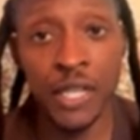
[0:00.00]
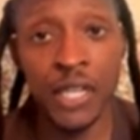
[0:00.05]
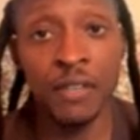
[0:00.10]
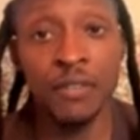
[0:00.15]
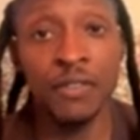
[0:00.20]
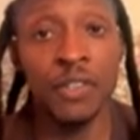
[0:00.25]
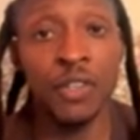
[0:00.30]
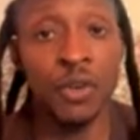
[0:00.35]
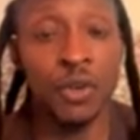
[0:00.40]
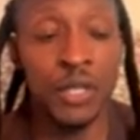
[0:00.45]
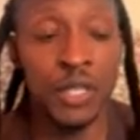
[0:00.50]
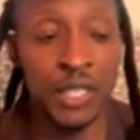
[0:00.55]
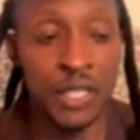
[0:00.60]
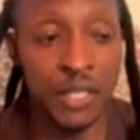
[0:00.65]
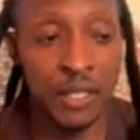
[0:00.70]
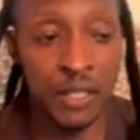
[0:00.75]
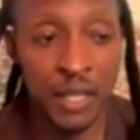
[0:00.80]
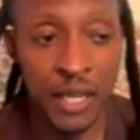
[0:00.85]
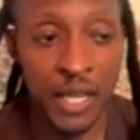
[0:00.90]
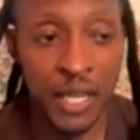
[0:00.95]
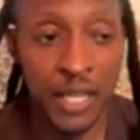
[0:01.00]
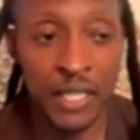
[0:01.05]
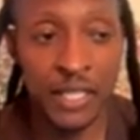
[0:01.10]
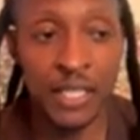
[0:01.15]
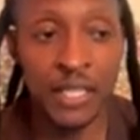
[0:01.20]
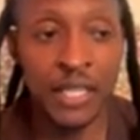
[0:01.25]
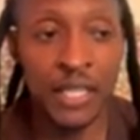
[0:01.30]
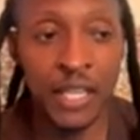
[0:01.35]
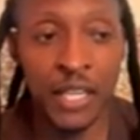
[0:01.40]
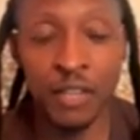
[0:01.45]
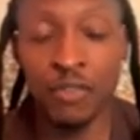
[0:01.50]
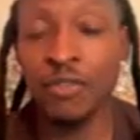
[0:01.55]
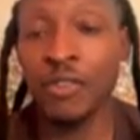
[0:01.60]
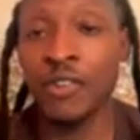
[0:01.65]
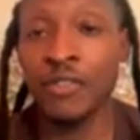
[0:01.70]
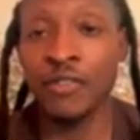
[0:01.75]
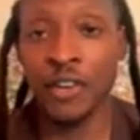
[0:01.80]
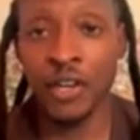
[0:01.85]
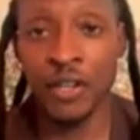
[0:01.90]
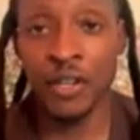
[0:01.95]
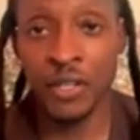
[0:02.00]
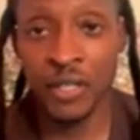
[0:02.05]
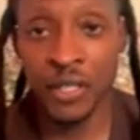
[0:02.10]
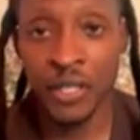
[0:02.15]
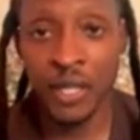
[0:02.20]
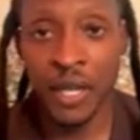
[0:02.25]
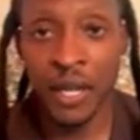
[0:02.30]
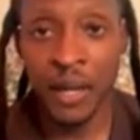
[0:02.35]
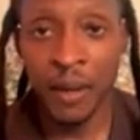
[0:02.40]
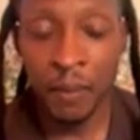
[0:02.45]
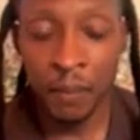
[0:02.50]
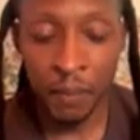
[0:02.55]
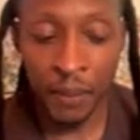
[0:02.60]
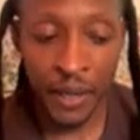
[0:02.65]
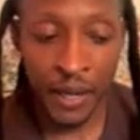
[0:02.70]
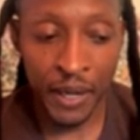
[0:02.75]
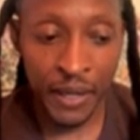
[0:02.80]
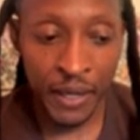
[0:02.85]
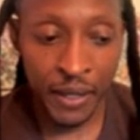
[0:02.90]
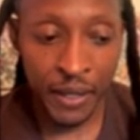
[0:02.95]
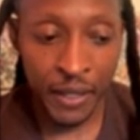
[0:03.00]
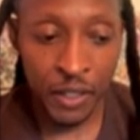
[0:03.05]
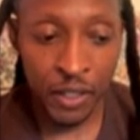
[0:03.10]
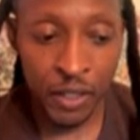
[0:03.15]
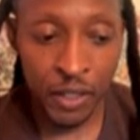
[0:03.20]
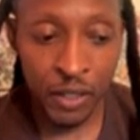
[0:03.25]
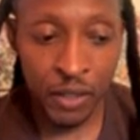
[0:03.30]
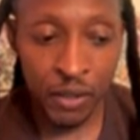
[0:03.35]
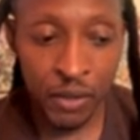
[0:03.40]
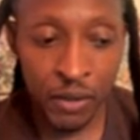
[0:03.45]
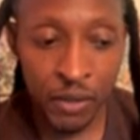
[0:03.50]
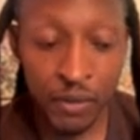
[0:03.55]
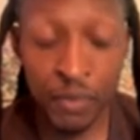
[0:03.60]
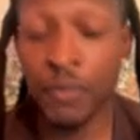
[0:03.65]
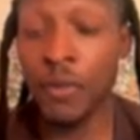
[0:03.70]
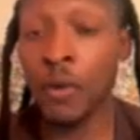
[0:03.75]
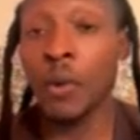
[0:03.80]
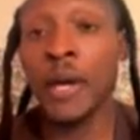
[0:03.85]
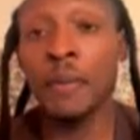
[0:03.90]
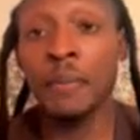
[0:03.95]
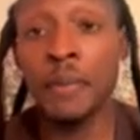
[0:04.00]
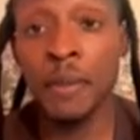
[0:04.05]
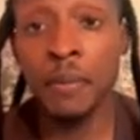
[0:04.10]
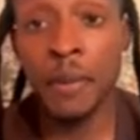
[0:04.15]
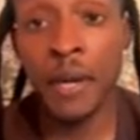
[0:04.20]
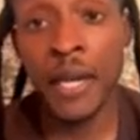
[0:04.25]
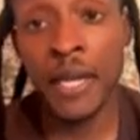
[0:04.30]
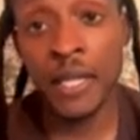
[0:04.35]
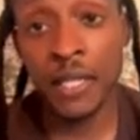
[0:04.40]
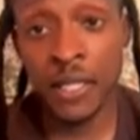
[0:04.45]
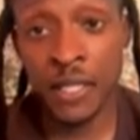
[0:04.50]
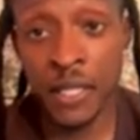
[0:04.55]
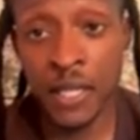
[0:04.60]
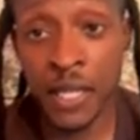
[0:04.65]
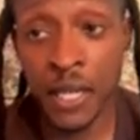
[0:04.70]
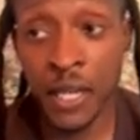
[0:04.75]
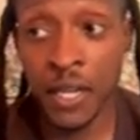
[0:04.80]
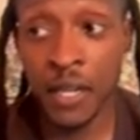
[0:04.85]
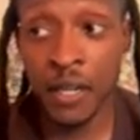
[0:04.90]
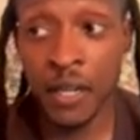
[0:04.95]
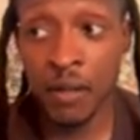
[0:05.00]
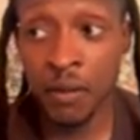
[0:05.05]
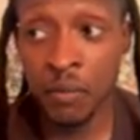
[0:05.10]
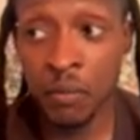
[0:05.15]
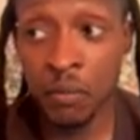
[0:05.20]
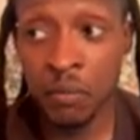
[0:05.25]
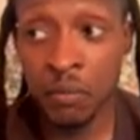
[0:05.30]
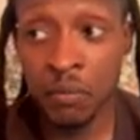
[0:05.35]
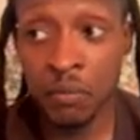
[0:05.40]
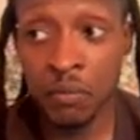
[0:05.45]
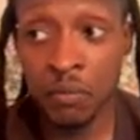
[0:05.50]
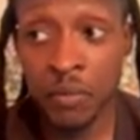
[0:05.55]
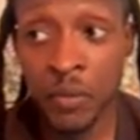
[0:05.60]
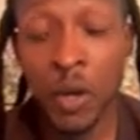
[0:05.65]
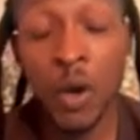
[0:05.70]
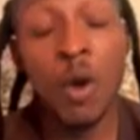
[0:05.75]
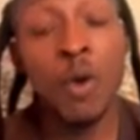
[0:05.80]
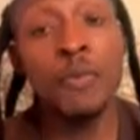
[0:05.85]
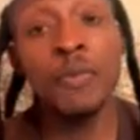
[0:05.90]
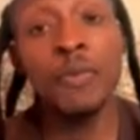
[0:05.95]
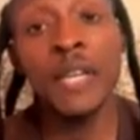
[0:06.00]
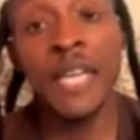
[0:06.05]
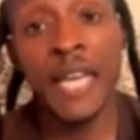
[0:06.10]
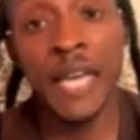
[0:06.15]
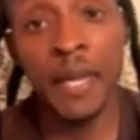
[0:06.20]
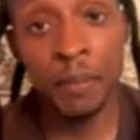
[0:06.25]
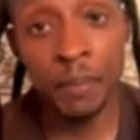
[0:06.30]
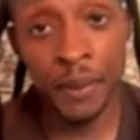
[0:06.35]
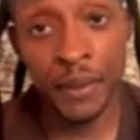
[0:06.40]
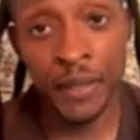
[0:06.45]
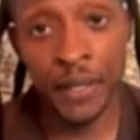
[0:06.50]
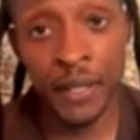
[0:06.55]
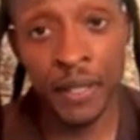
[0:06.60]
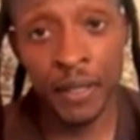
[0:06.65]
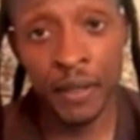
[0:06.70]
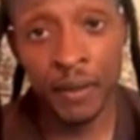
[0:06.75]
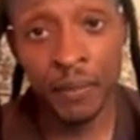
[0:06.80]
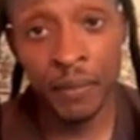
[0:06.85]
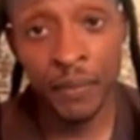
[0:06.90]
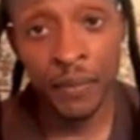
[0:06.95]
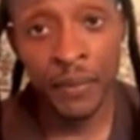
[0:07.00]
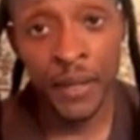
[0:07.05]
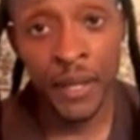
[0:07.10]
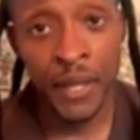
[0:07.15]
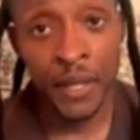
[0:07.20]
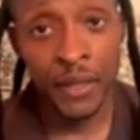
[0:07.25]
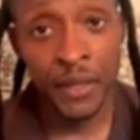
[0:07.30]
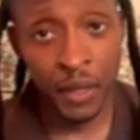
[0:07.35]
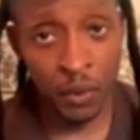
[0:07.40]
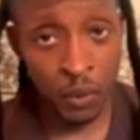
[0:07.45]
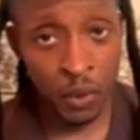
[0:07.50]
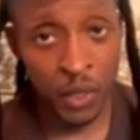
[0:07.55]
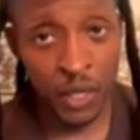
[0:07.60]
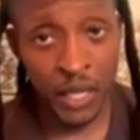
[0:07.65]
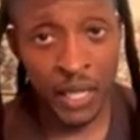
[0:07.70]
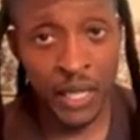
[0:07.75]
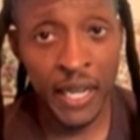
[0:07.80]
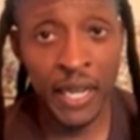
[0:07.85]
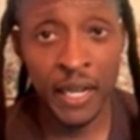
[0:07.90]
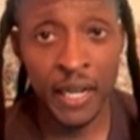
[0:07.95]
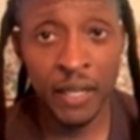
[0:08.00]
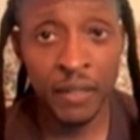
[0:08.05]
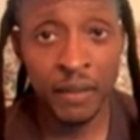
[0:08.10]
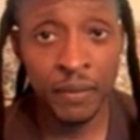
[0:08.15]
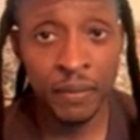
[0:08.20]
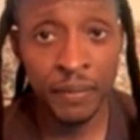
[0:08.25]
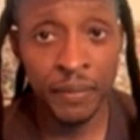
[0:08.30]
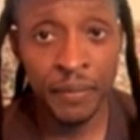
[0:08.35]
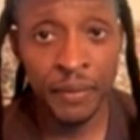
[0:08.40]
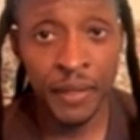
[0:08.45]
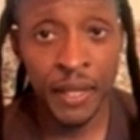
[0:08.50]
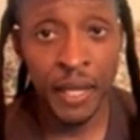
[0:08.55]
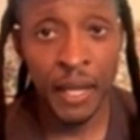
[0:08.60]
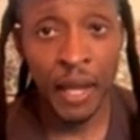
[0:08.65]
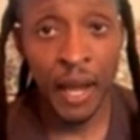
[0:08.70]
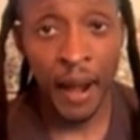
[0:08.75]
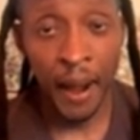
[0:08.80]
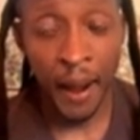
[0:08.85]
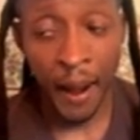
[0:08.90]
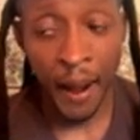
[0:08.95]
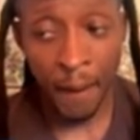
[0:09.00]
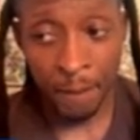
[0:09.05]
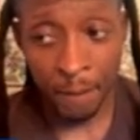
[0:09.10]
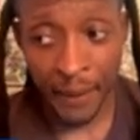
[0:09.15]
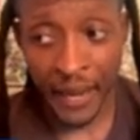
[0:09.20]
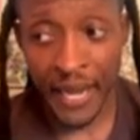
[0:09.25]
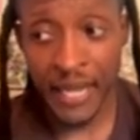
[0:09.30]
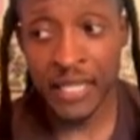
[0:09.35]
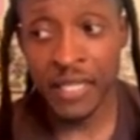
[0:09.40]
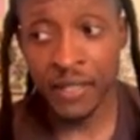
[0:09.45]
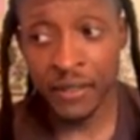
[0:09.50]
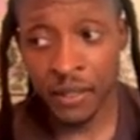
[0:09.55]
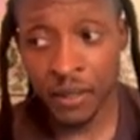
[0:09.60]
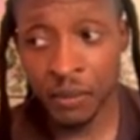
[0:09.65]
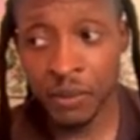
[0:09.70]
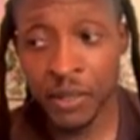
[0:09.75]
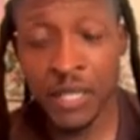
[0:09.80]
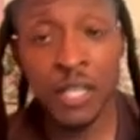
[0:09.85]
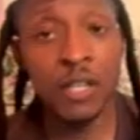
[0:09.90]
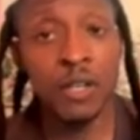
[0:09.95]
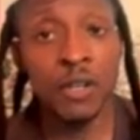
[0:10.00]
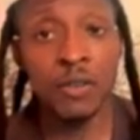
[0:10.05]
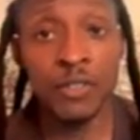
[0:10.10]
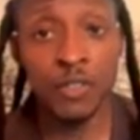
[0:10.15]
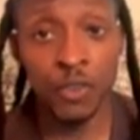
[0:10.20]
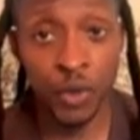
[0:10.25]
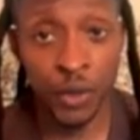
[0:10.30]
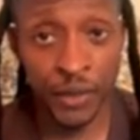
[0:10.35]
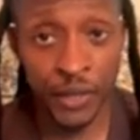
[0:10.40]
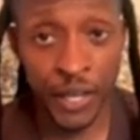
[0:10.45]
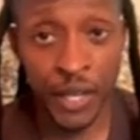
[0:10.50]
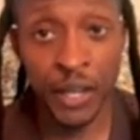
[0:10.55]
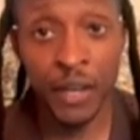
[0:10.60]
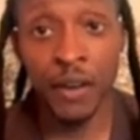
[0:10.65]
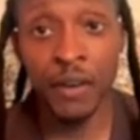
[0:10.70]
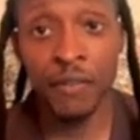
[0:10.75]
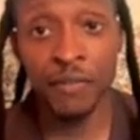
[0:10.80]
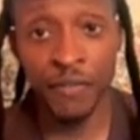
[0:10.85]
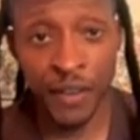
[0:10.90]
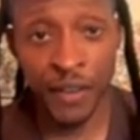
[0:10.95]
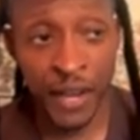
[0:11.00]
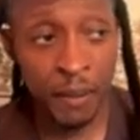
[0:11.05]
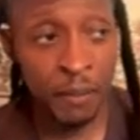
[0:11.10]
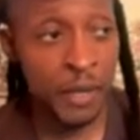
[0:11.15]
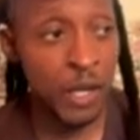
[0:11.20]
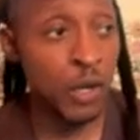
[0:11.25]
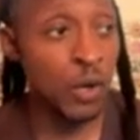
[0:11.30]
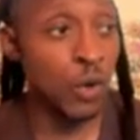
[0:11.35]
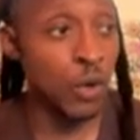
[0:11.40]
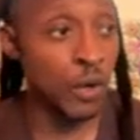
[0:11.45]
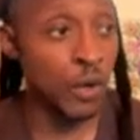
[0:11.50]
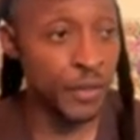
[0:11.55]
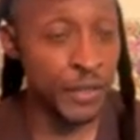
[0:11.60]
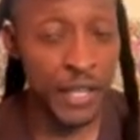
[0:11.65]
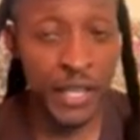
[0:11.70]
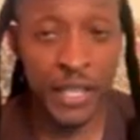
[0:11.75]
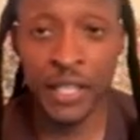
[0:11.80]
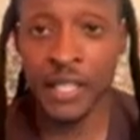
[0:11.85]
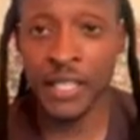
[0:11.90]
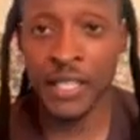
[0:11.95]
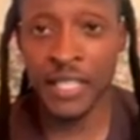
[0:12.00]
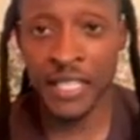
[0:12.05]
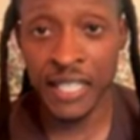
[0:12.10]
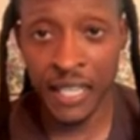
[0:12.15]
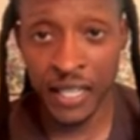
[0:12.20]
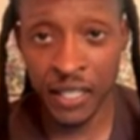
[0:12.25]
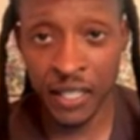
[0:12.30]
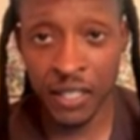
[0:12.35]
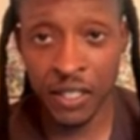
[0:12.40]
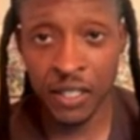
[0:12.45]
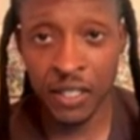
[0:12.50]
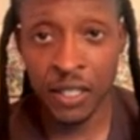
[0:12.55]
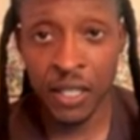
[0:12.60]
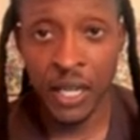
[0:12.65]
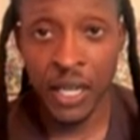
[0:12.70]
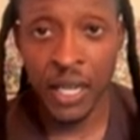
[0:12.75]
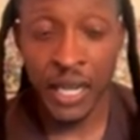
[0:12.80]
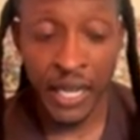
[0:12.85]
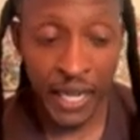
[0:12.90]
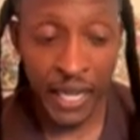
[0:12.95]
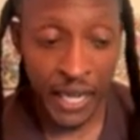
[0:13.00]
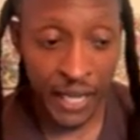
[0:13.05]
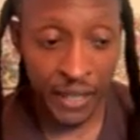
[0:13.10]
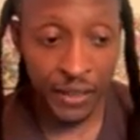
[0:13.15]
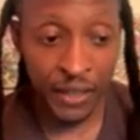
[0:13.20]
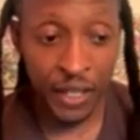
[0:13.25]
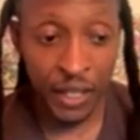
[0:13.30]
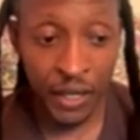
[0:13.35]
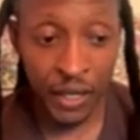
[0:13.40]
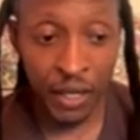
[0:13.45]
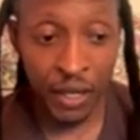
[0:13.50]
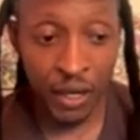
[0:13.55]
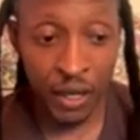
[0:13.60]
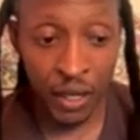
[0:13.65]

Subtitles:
even though it's in reverse. But for white people, I get to share, hopefully, empathy. They will look at it, imagine themselves or their family or their descendants in that